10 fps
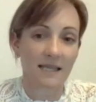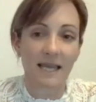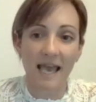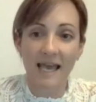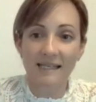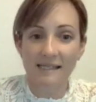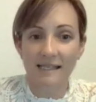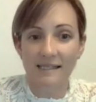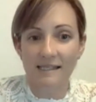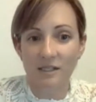the
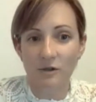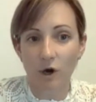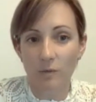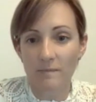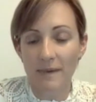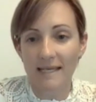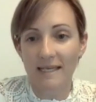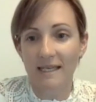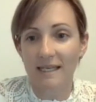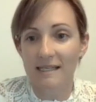access to open
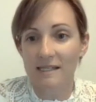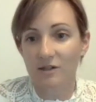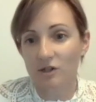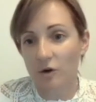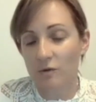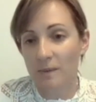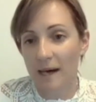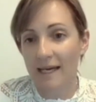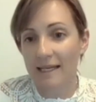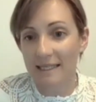banking is controlled
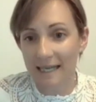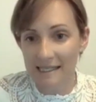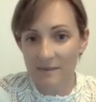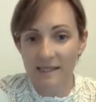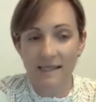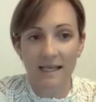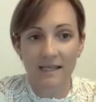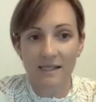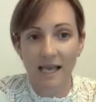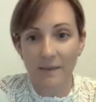by customers, and that
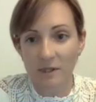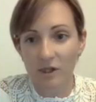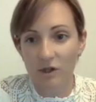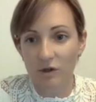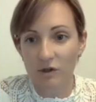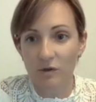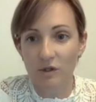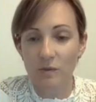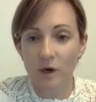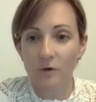is absolutely crucial
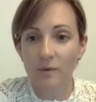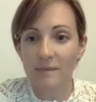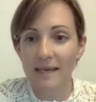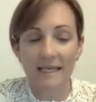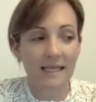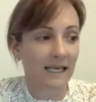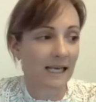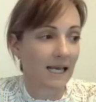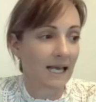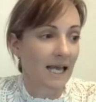to what open
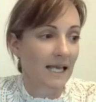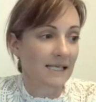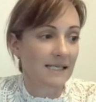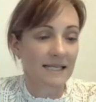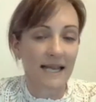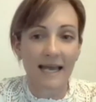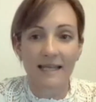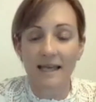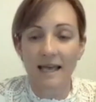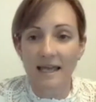banking is
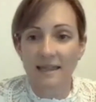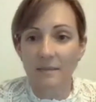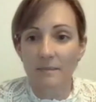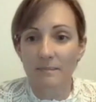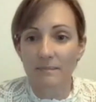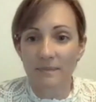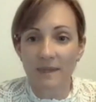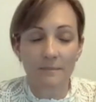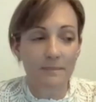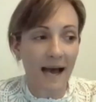today.
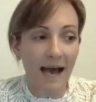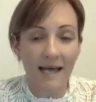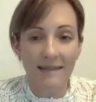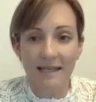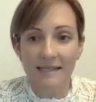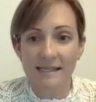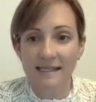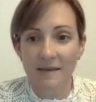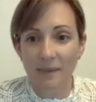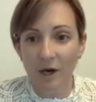The bar that is
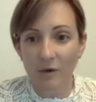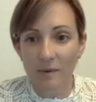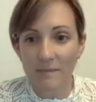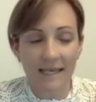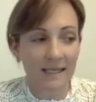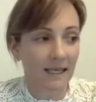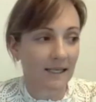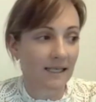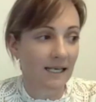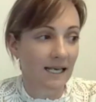set by open
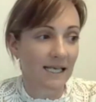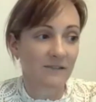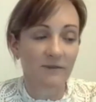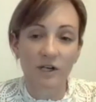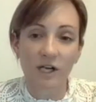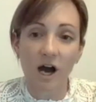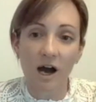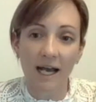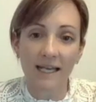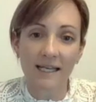banking is very
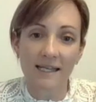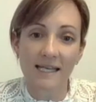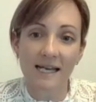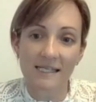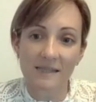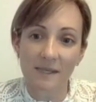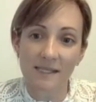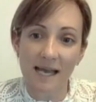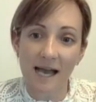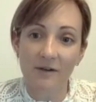high, and that
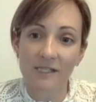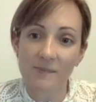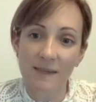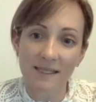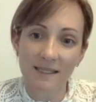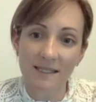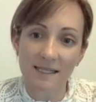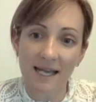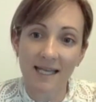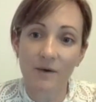customers are expecting
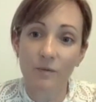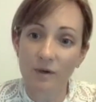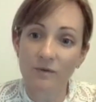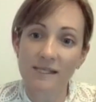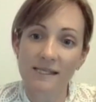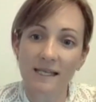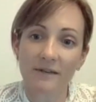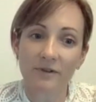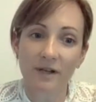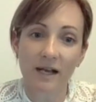today and will
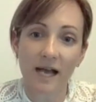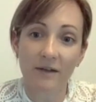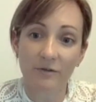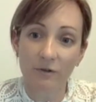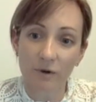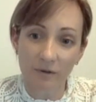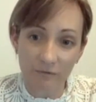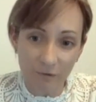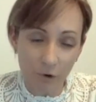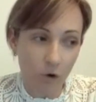receive
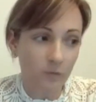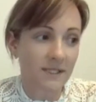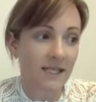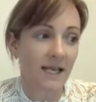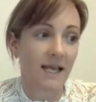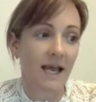informed